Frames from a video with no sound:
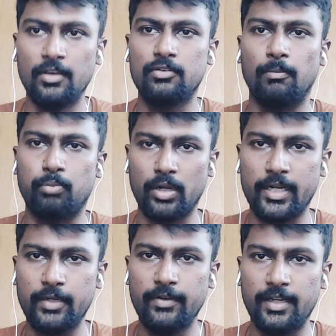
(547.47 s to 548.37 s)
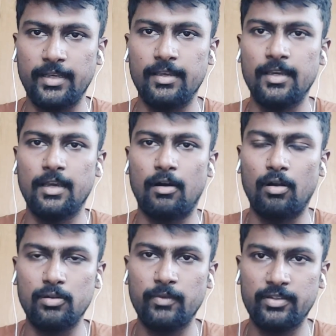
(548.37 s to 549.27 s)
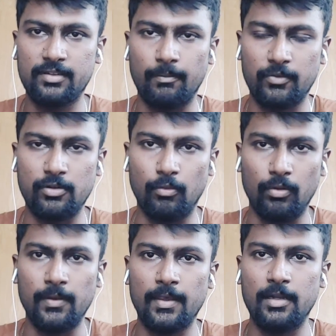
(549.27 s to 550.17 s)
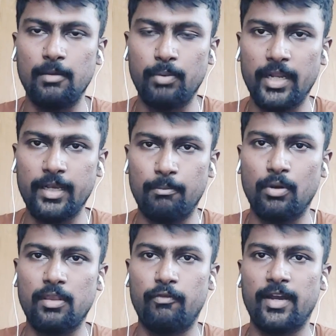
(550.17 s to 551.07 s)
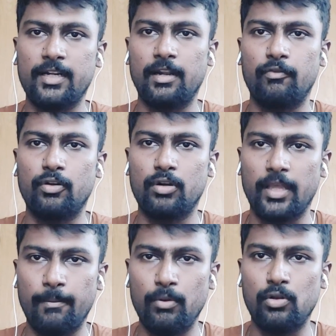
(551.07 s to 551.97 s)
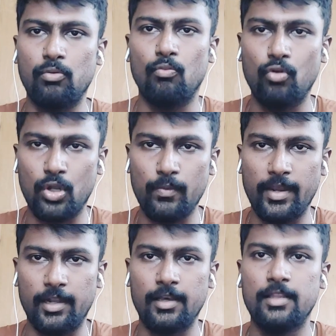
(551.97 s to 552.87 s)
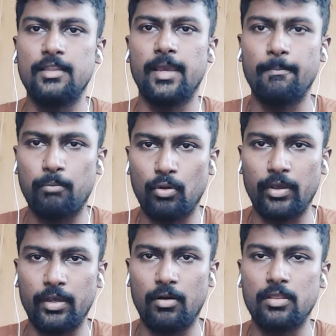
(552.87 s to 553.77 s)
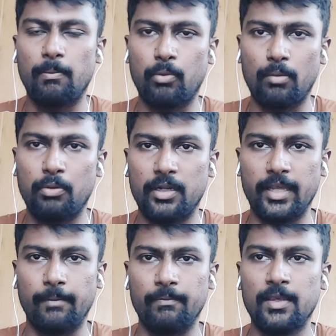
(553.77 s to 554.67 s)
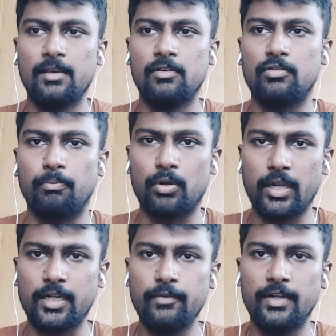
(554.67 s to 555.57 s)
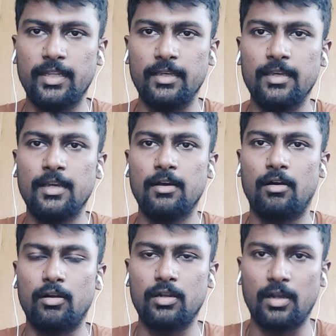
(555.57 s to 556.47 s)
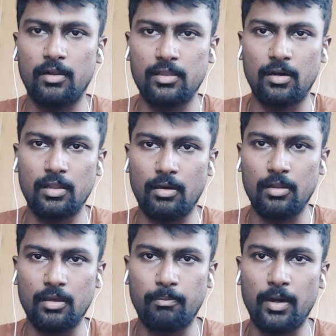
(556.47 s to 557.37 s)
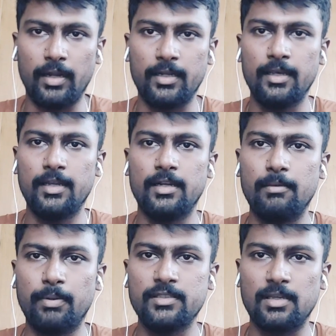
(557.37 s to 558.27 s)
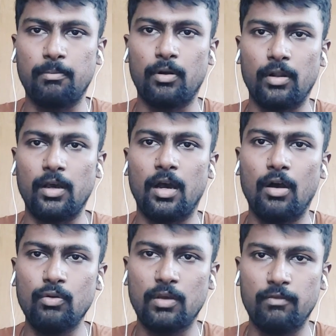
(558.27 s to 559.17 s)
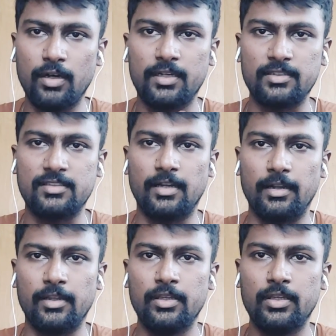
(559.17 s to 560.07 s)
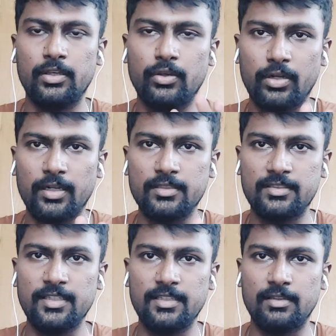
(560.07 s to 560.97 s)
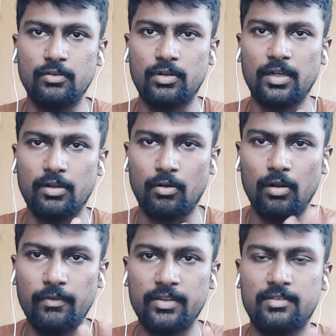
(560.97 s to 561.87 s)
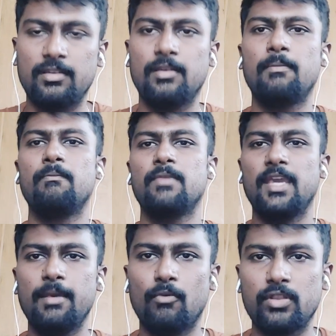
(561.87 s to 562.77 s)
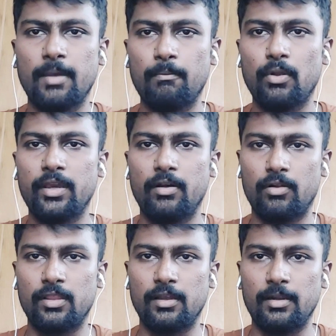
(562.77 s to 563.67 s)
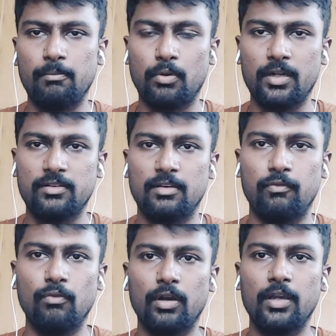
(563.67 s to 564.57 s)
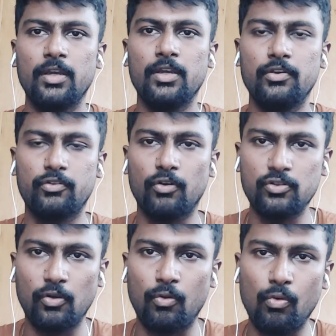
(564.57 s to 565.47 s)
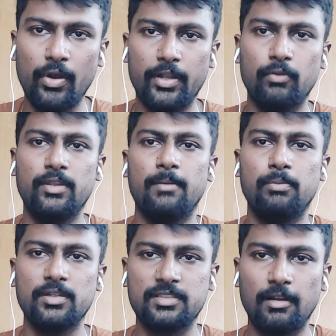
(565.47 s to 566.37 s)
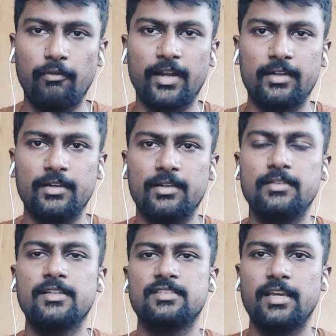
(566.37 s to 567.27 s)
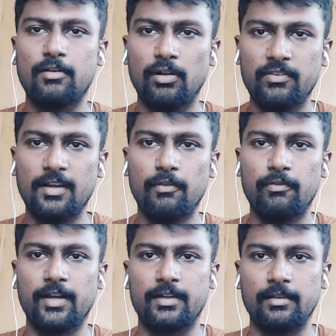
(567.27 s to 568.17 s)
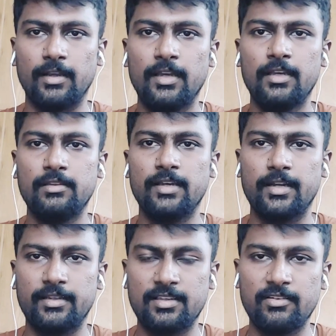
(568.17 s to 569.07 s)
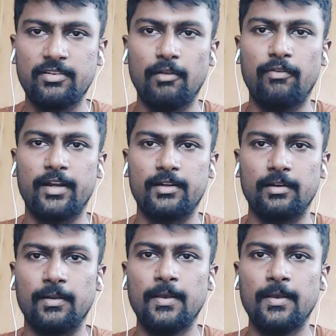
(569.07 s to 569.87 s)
So productivity always comes down depending upon the factor if you're not able to motivate the employee on the proper time. So productivity on the other part depends upon how the work is done. You cannot always aim on the employee on the importance of work. You should also go into their personal factor, their psychological factor, their essential factor.